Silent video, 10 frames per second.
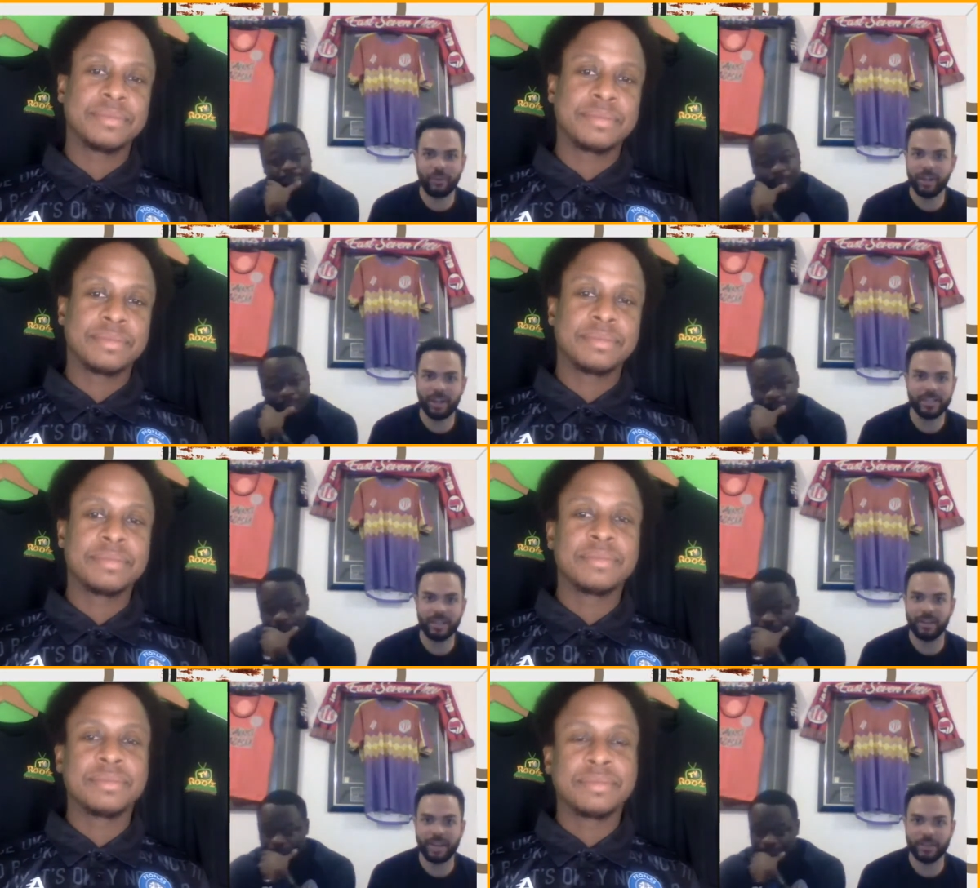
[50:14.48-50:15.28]
Speaker 1: for granted. I
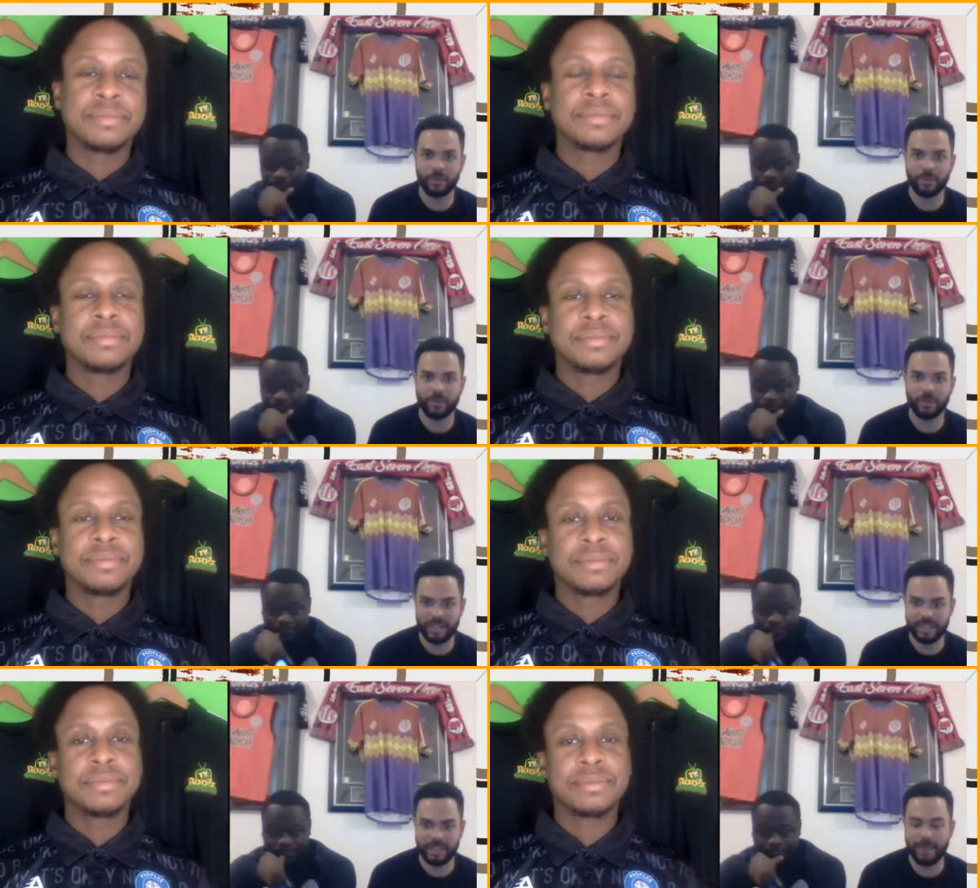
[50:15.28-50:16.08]
don't at all. It's
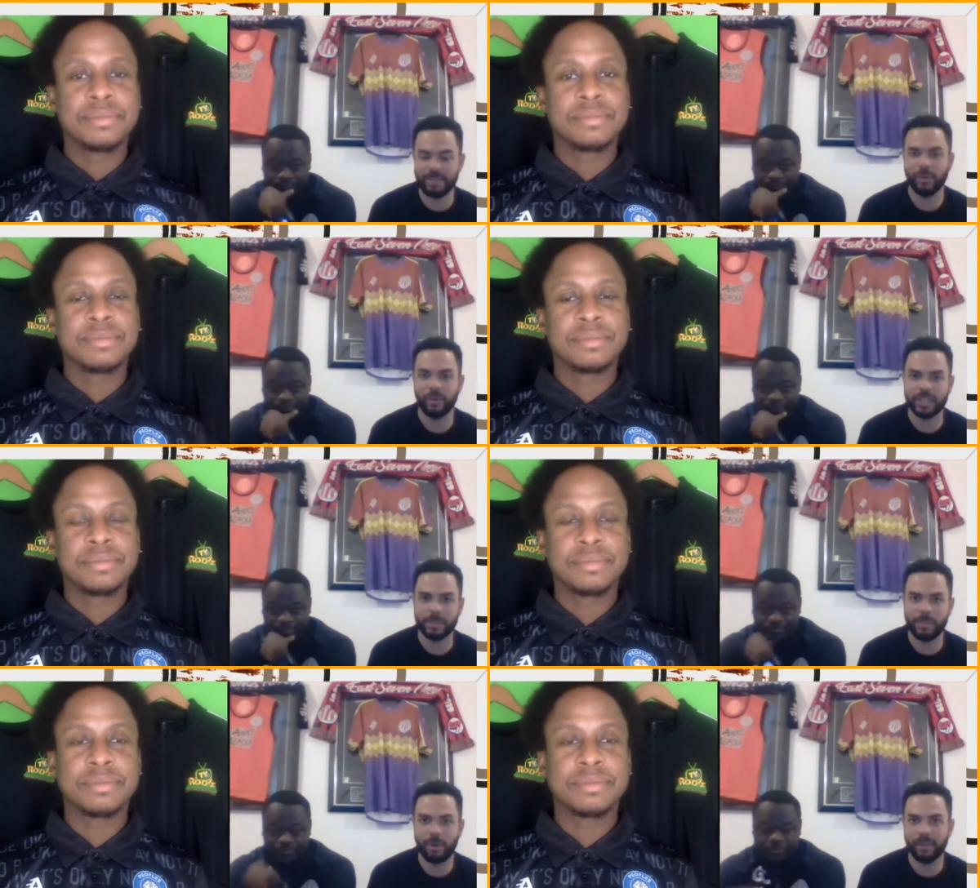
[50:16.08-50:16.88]
it's an absolute honour
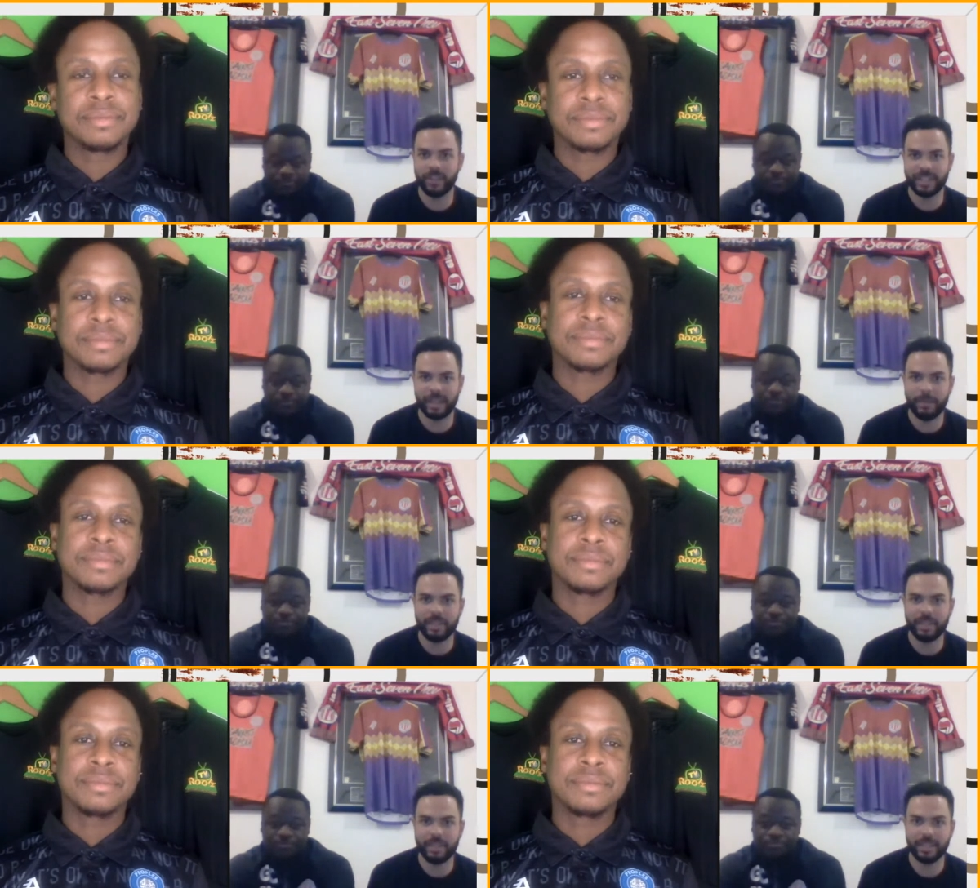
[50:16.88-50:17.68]
to be part of this club and